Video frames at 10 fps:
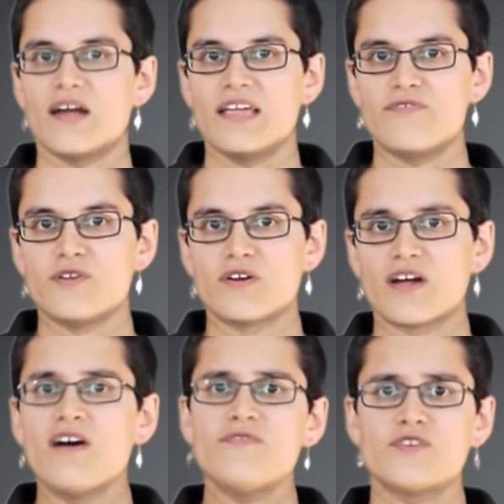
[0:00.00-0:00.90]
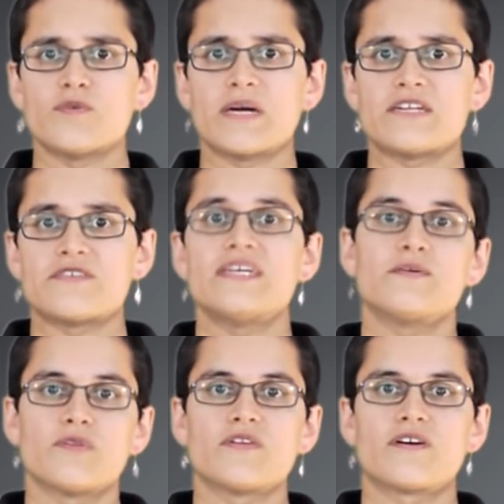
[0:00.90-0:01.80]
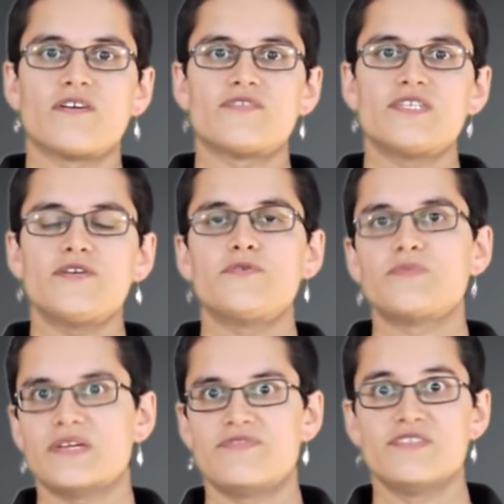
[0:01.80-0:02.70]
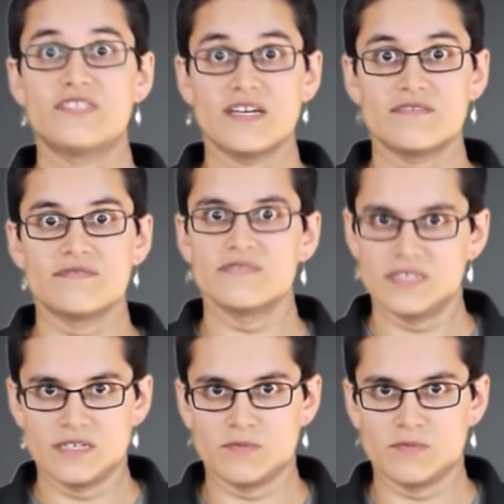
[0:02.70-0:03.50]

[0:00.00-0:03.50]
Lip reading: If you look after your battery, it will look after you. If you don't, it